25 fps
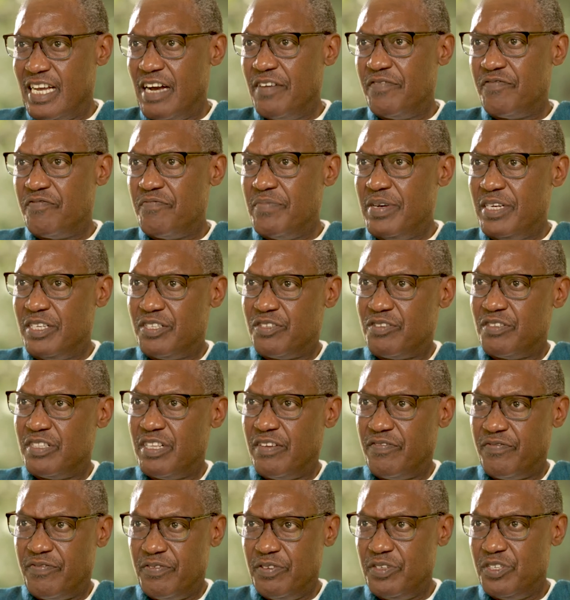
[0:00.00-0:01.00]
governments on
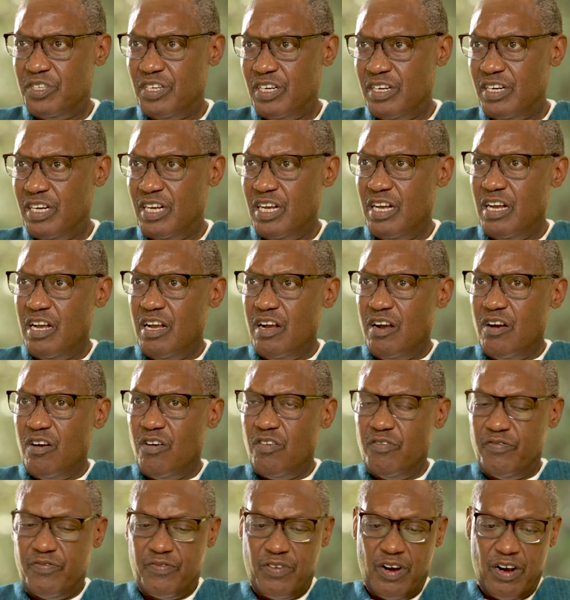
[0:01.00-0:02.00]
the future
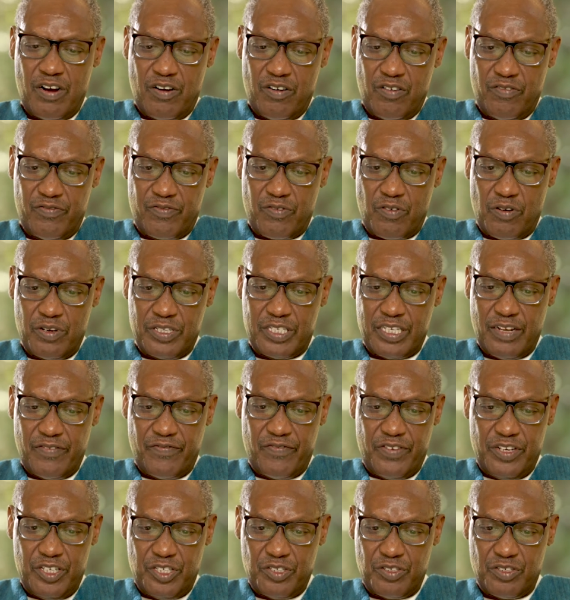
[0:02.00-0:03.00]
of
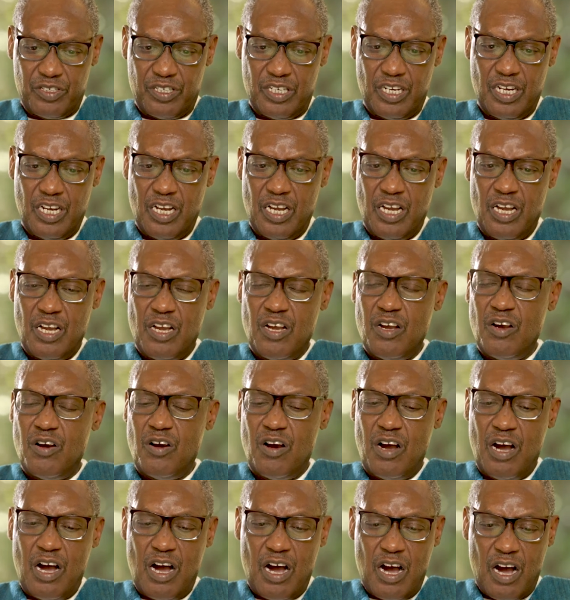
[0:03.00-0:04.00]
conservation.
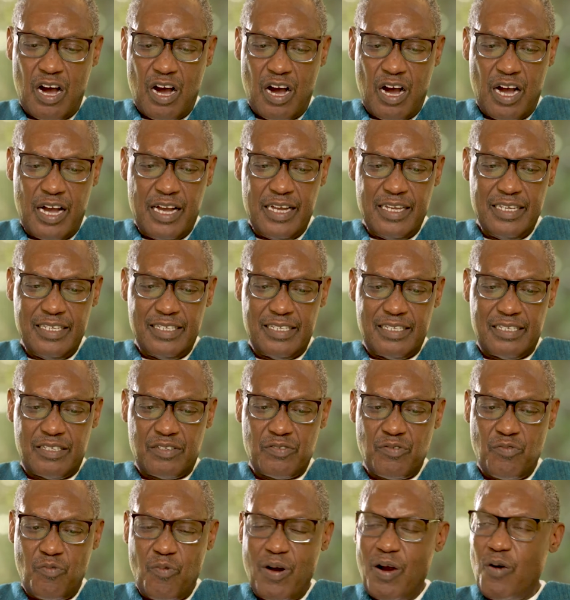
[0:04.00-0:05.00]

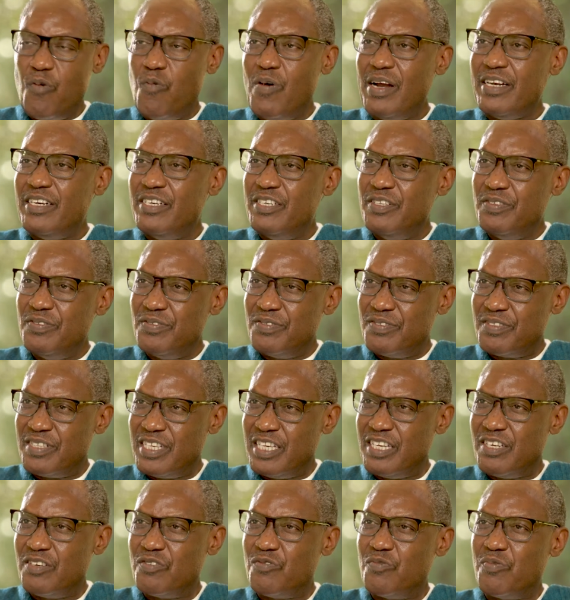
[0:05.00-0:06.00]
What do you
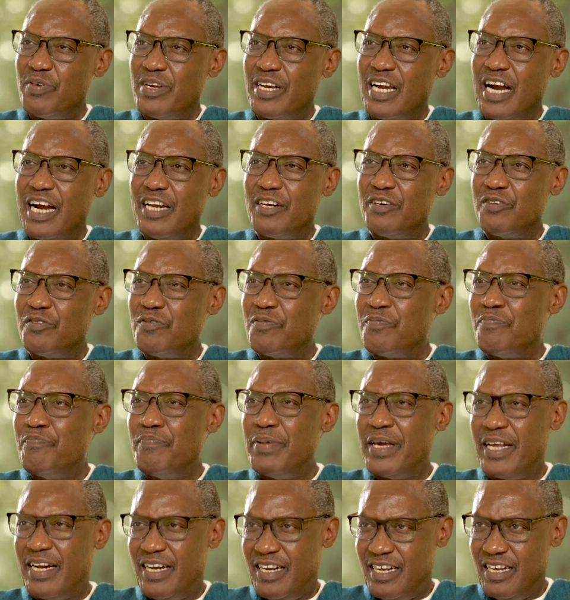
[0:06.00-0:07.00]
think we can do
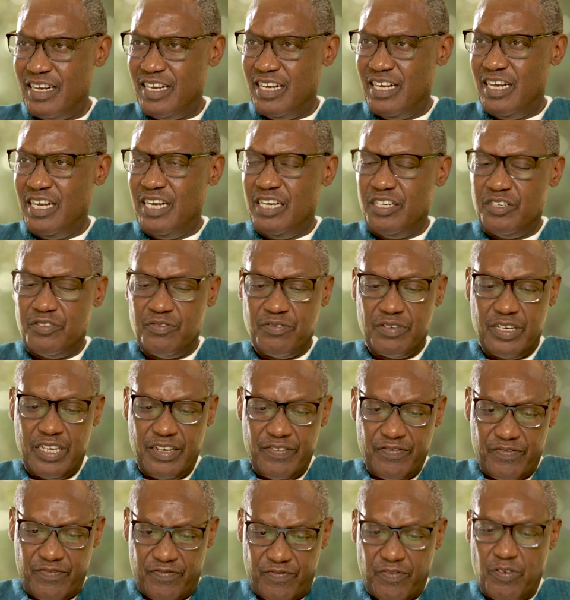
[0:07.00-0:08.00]
better to
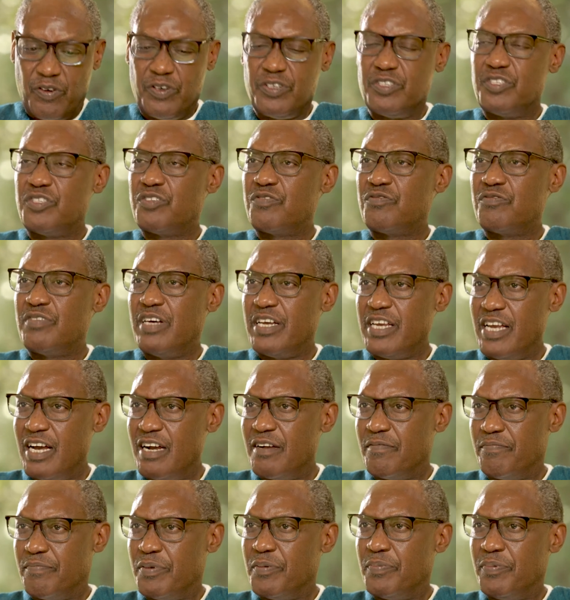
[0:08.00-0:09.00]
give voice to the
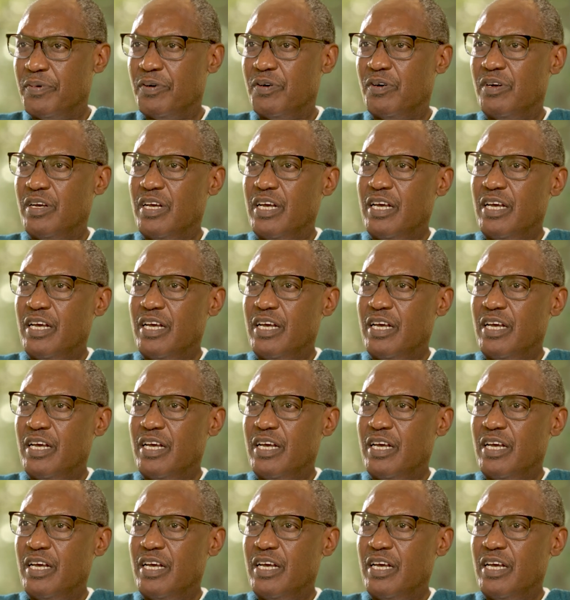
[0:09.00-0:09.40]
young people,